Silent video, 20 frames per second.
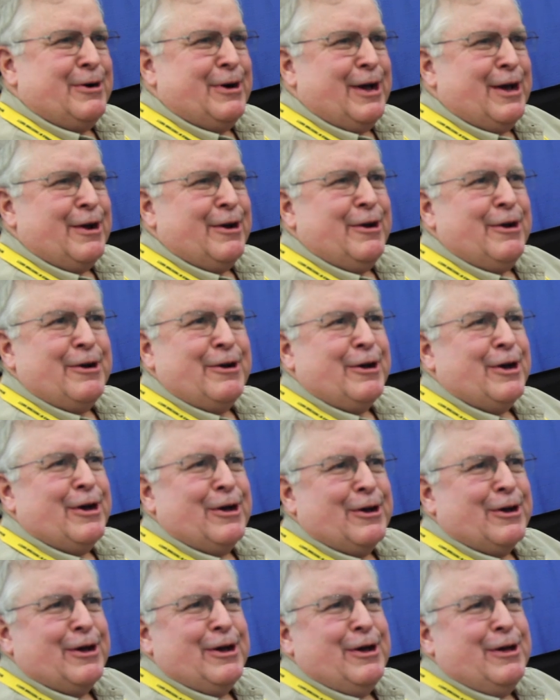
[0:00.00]
down in a
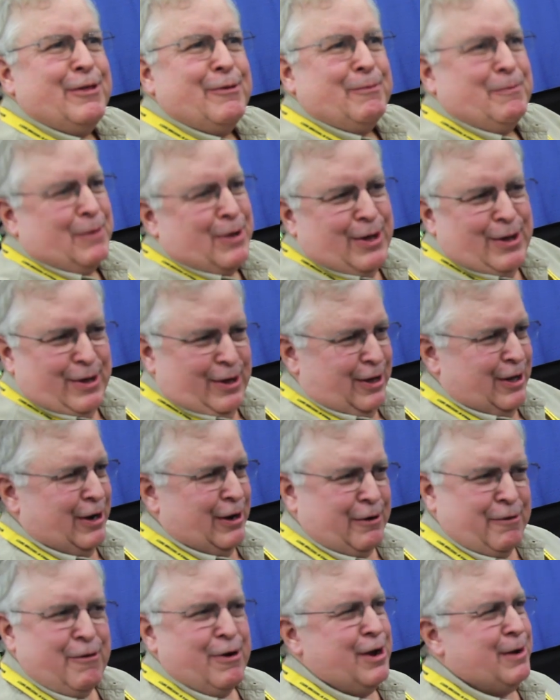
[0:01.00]
gully in
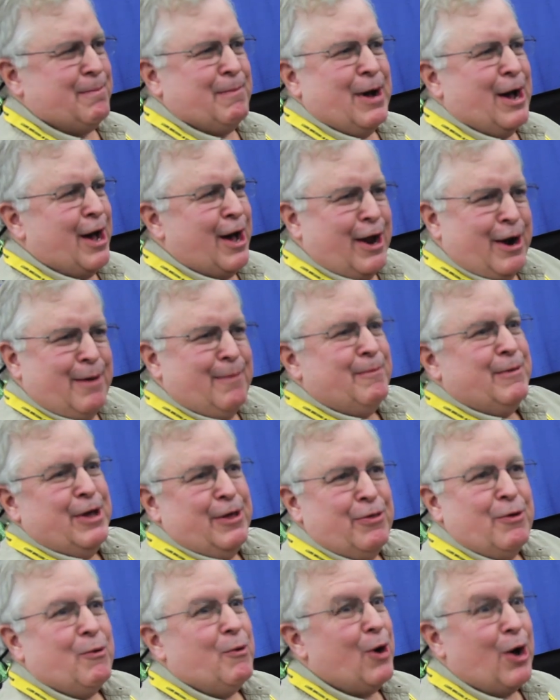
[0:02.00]
a creek bottom,
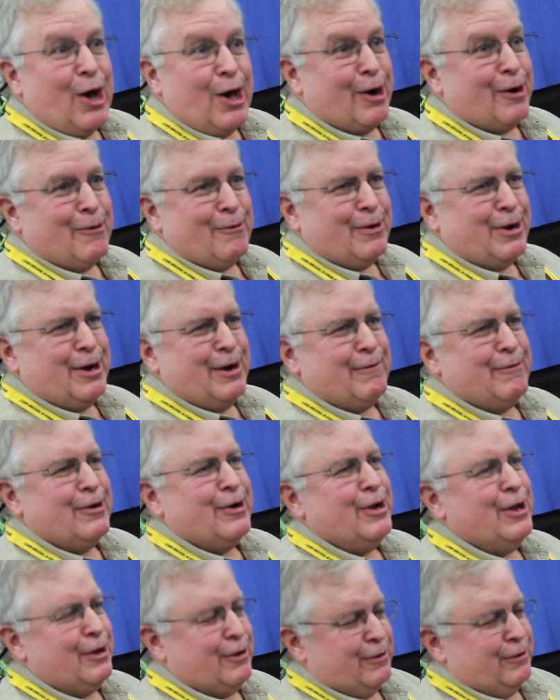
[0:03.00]
in the water, whatever,
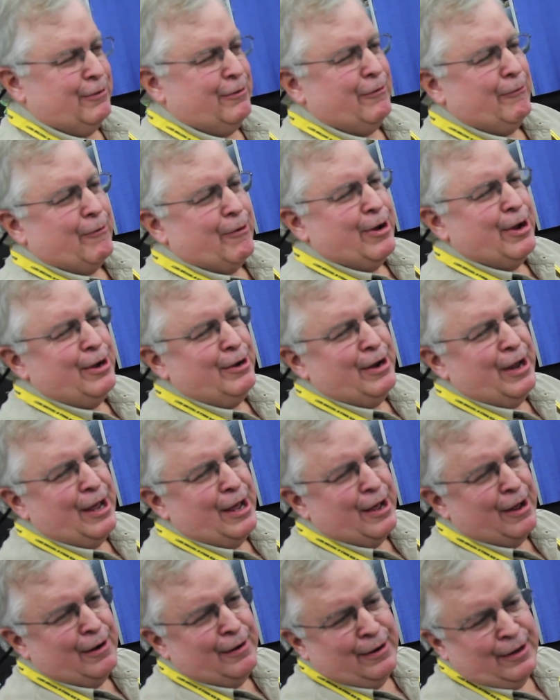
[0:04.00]
it could degrade
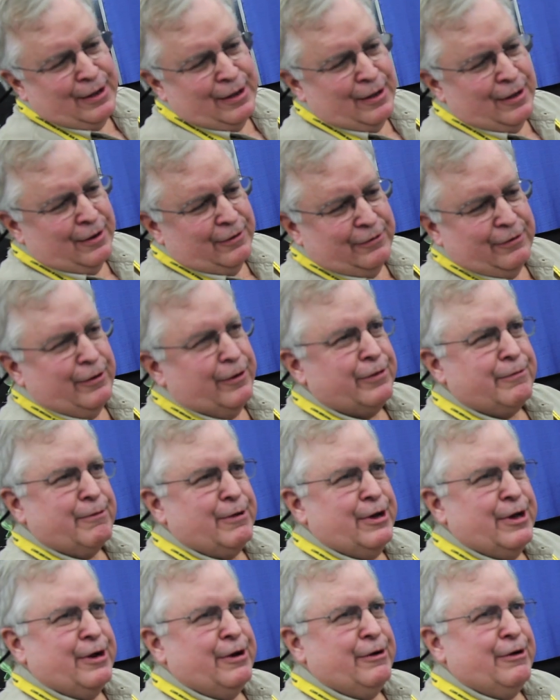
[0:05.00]
down 200 to
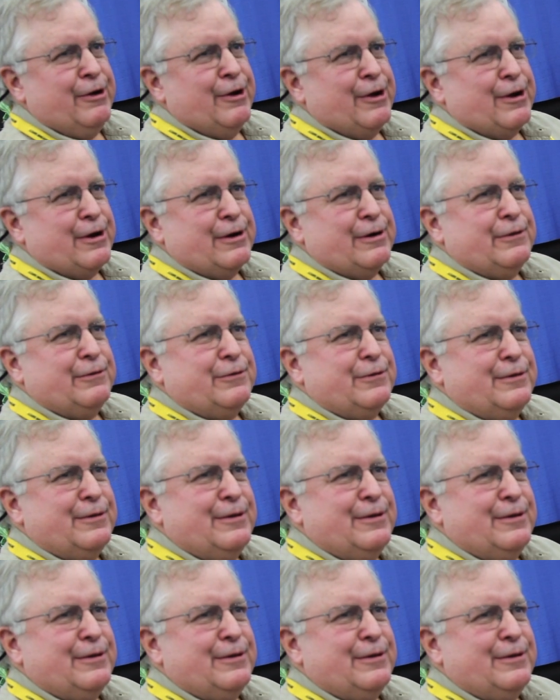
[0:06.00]
300 yards.